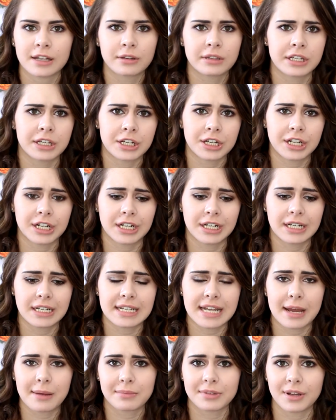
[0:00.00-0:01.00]
I'll link
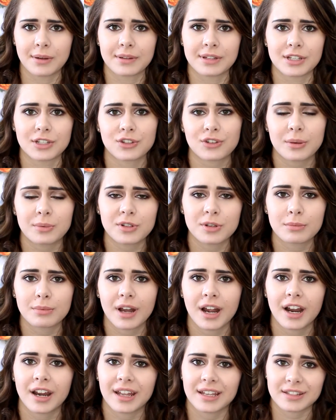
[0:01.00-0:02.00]
her down below in the description
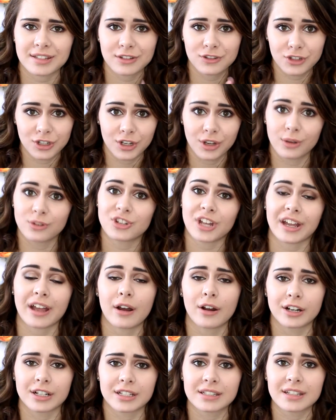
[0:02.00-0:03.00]
bar. I guess you should go check
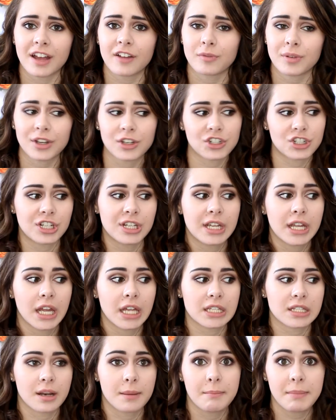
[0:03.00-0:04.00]
out her stuff because she
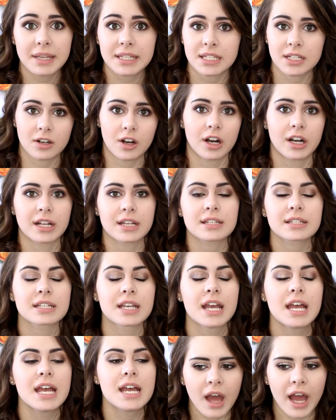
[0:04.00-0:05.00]
is an amazing
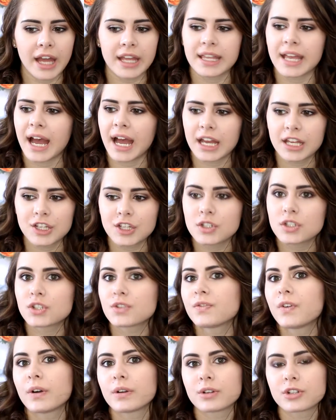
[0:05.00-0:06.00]
artist. Yeah, I
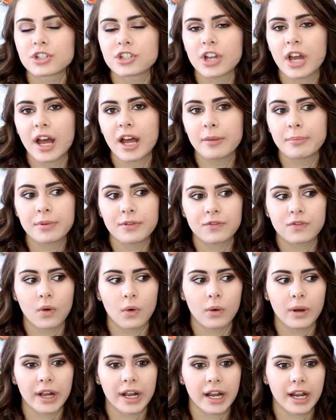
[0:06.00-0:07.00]
use Photoshop
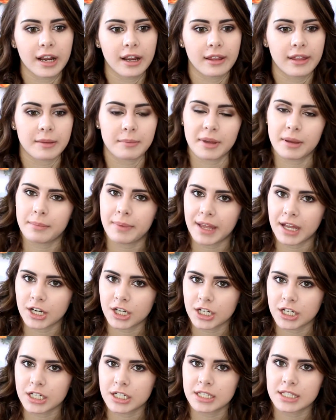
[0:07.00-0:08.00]
for like my
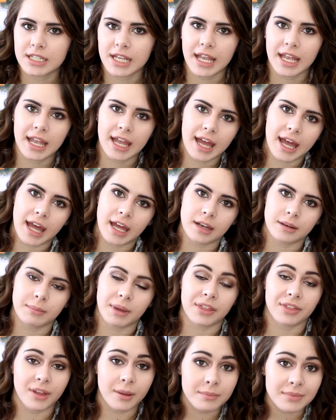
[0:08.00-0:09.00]
banners and
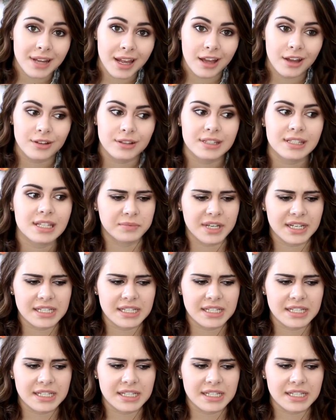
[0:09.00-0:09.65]
my thumbnails.